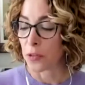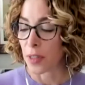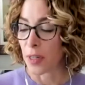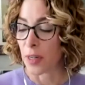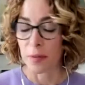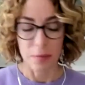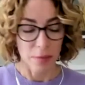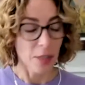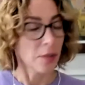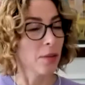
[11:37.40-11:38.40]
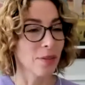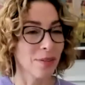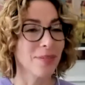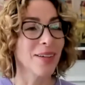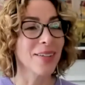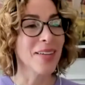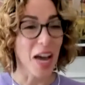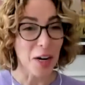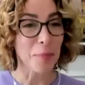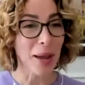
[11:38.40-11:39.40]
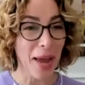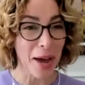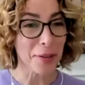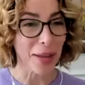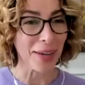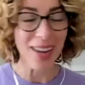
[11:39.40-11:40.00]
right now that are not on my outline.